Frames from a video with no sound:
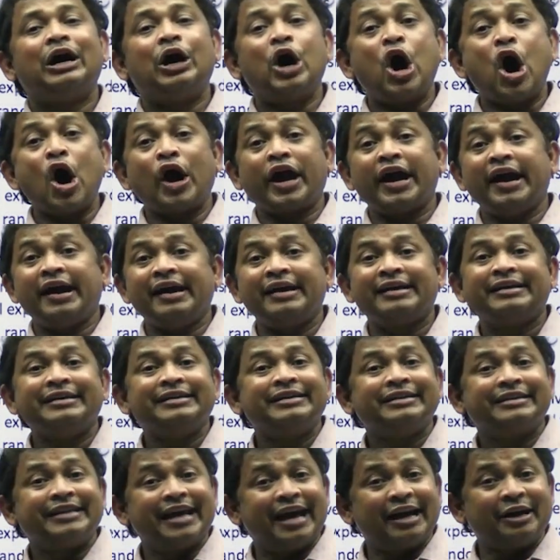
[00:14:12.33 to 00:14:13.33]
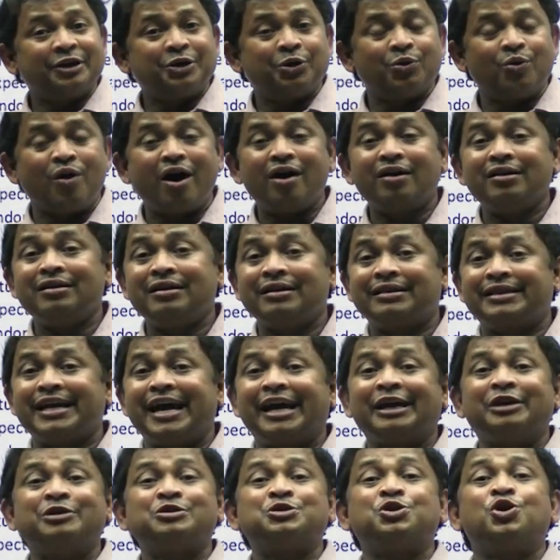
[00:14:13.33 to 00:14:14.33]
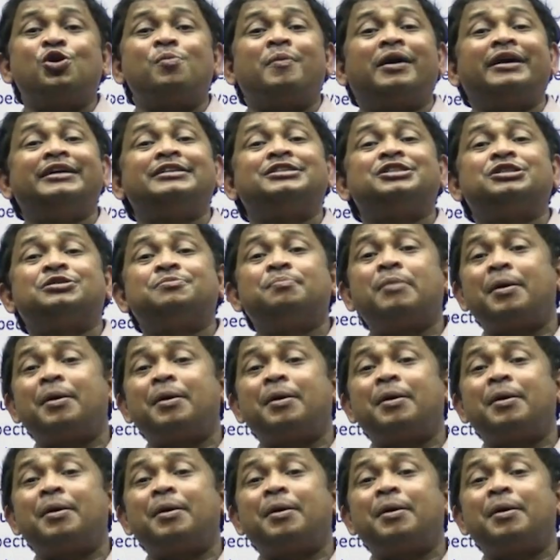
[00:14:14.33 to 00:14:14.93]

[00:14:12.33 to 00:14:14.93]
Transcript: Okay, thank you all. Thank you so much.